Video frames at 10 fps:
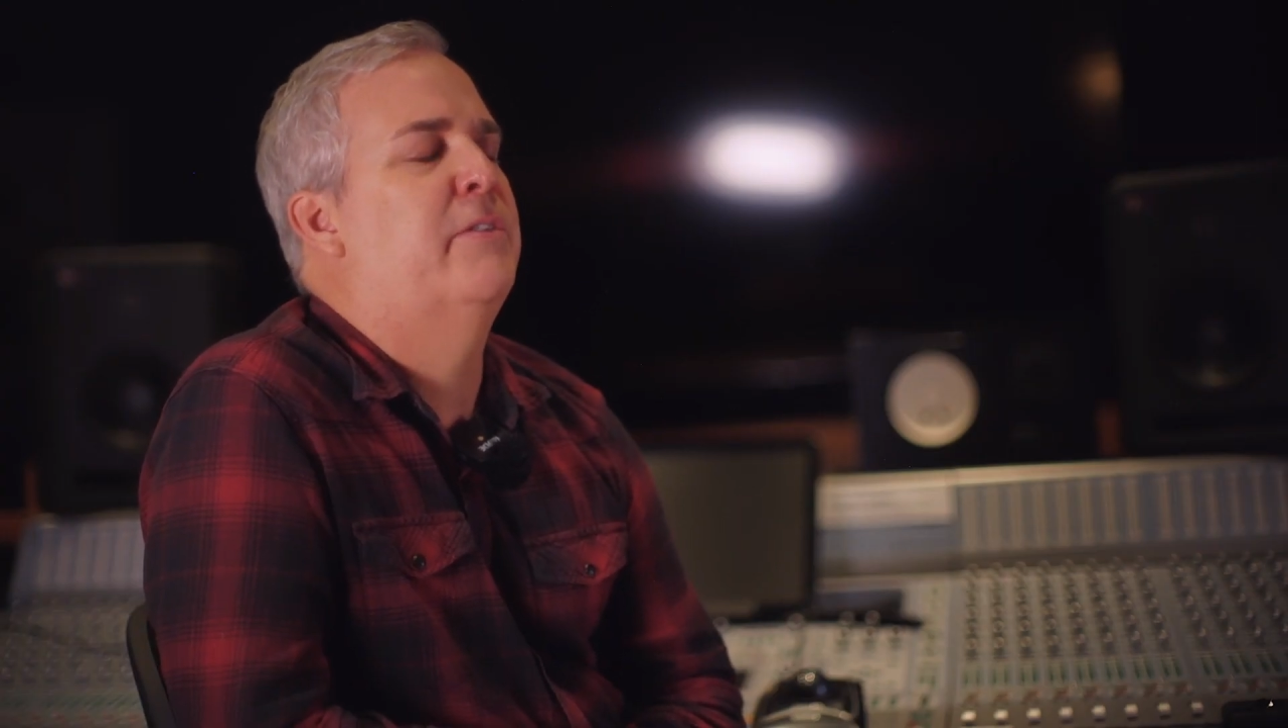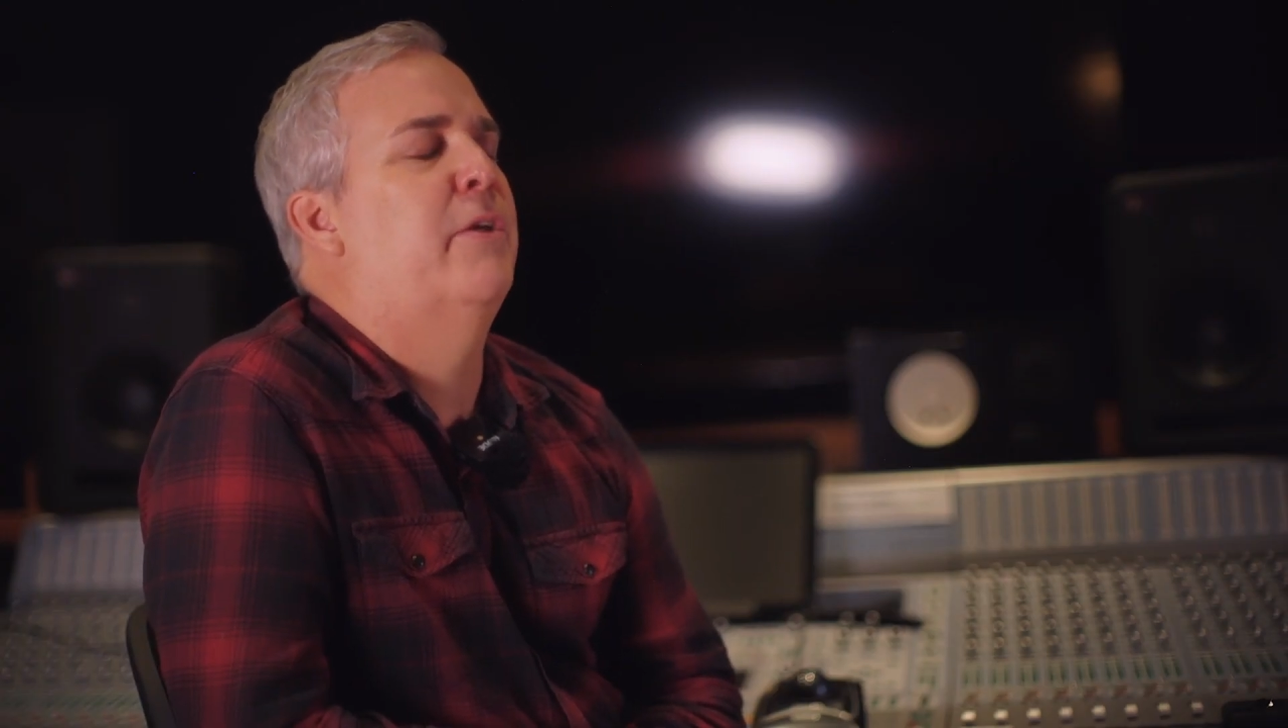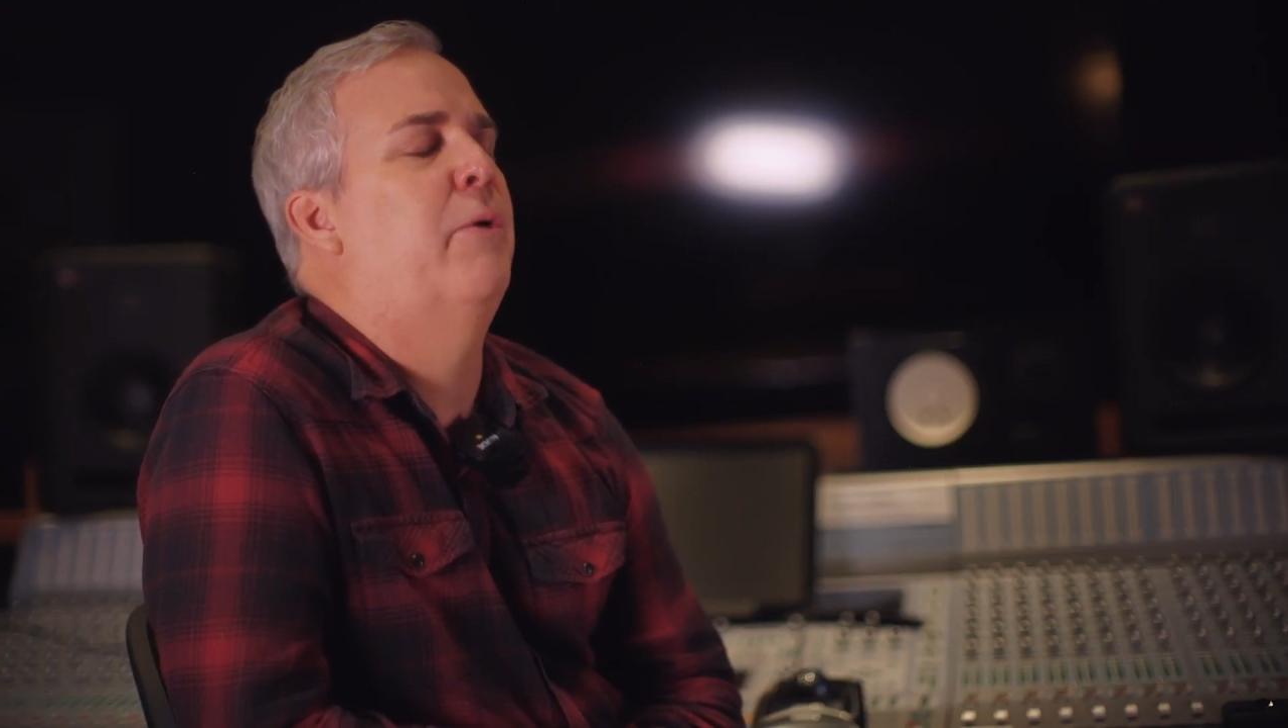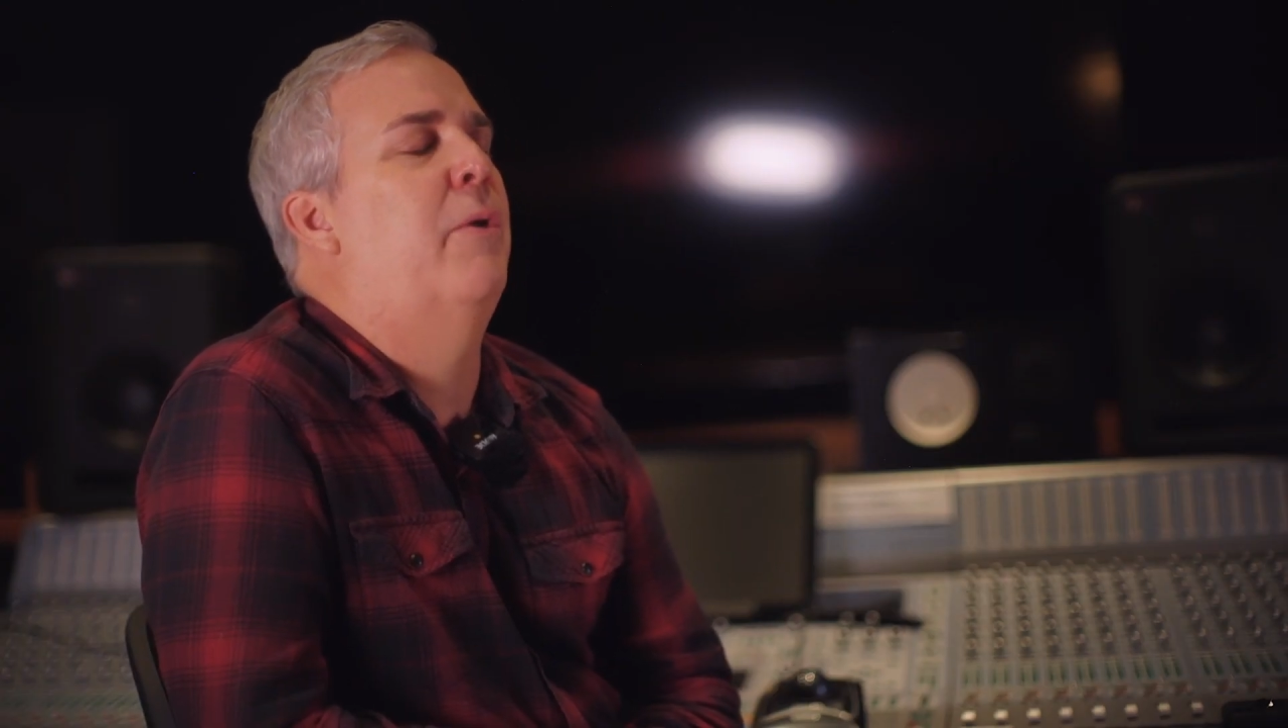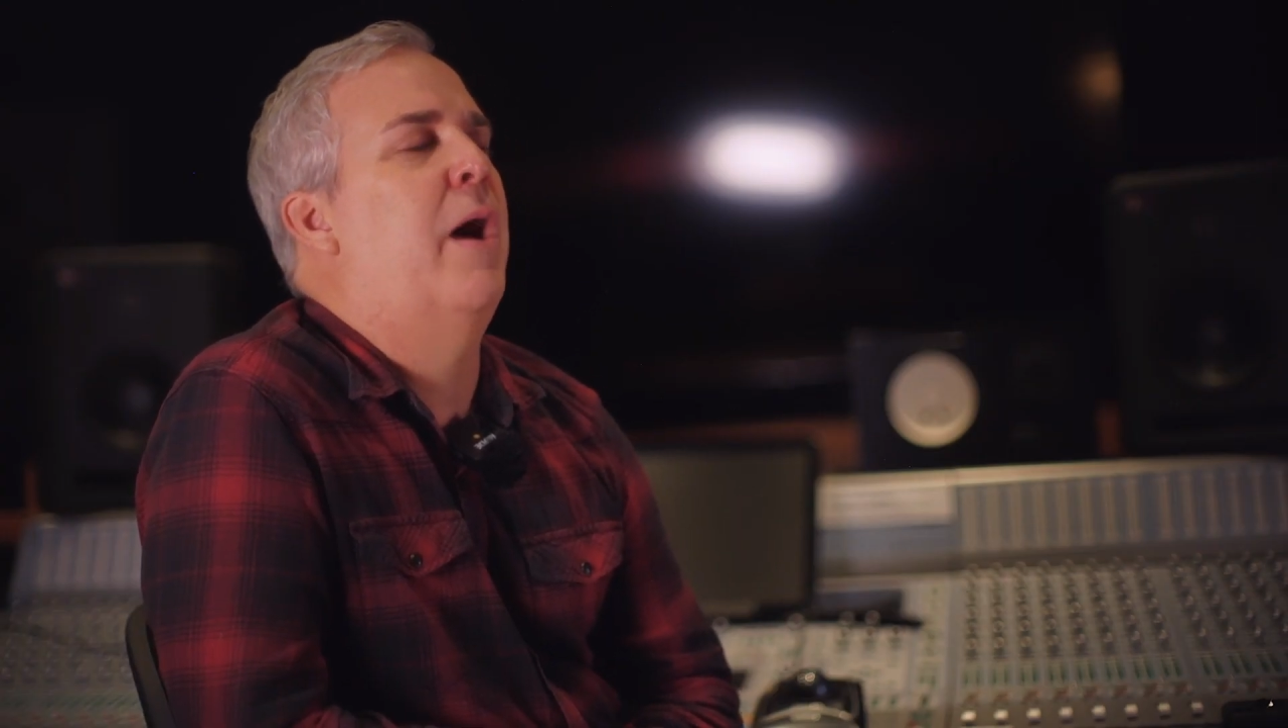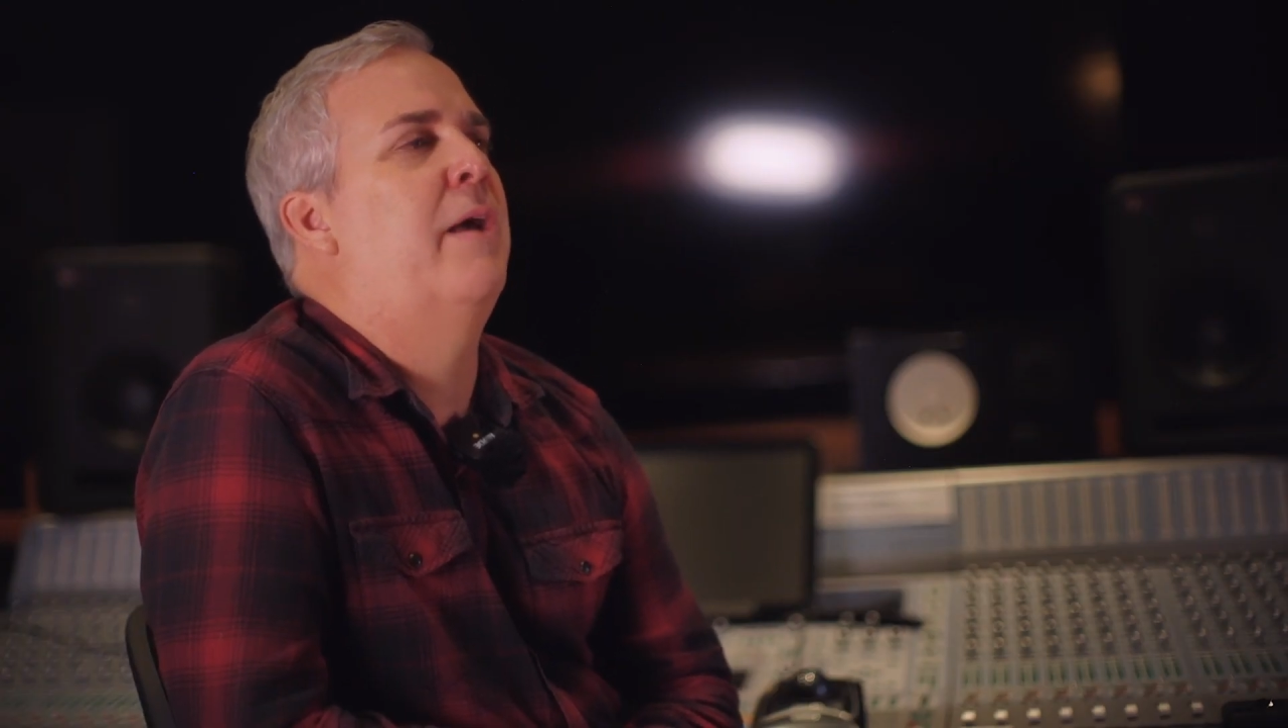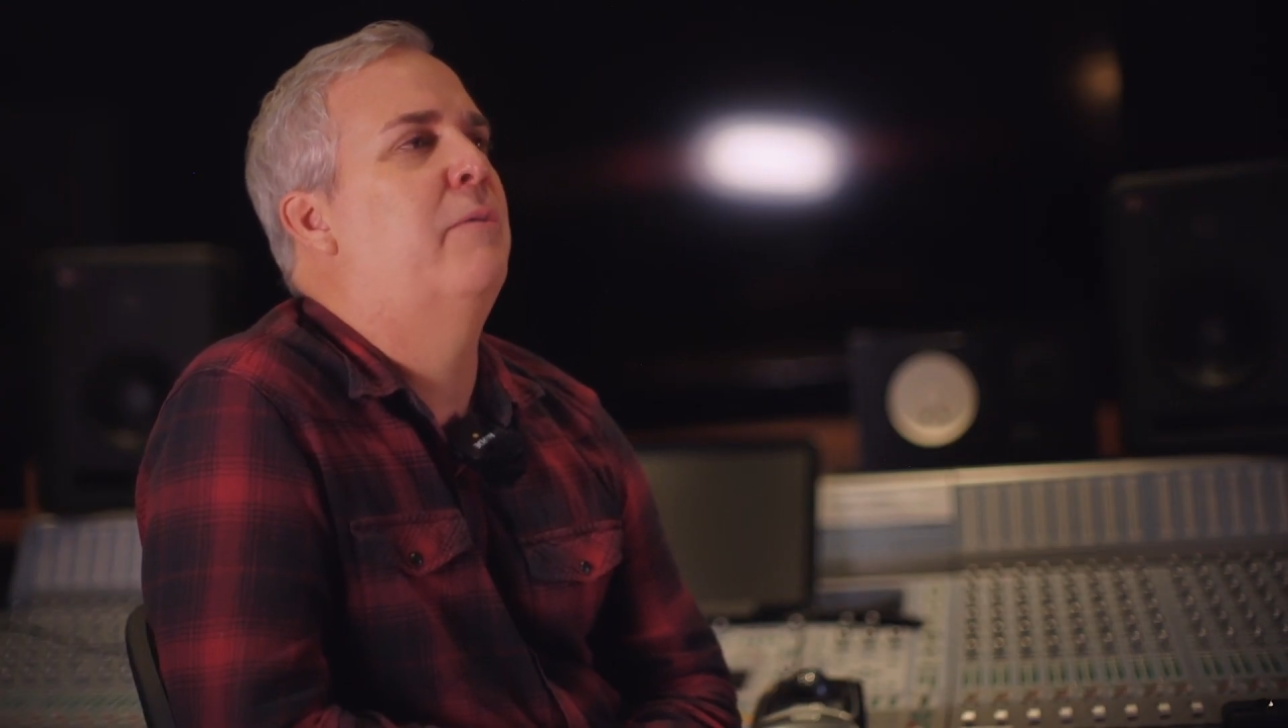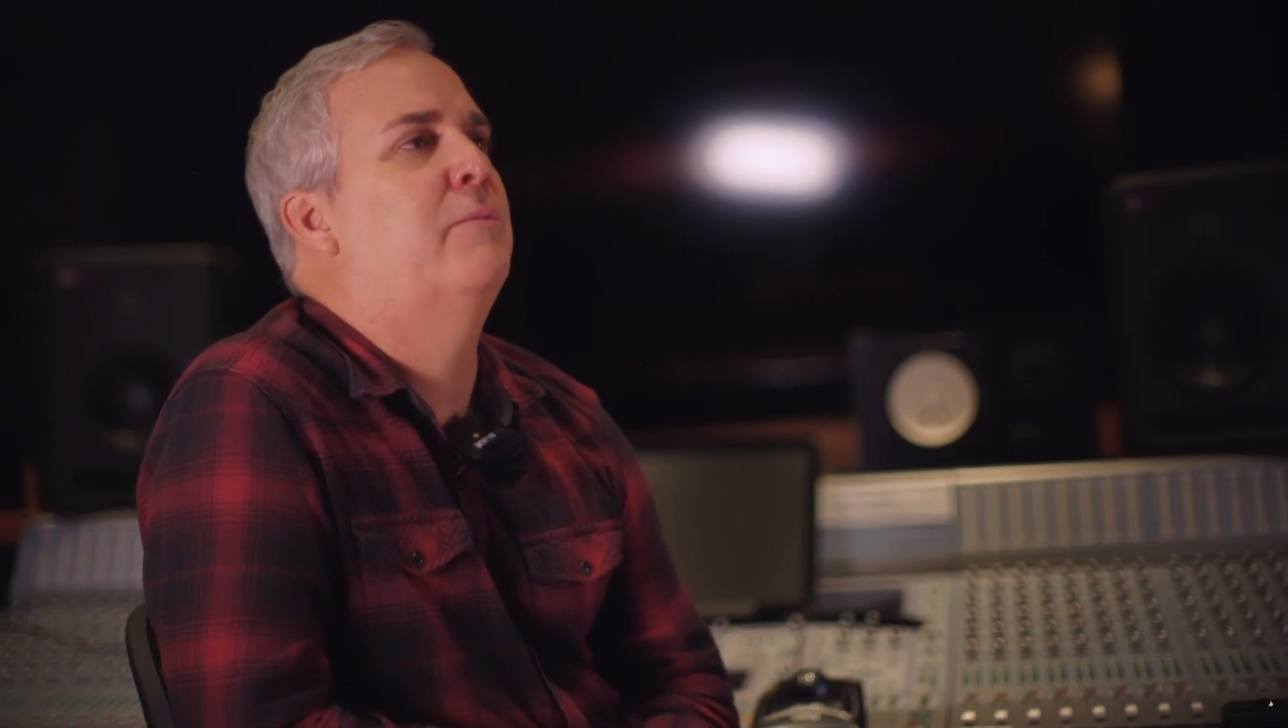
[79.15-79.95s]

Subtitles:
So I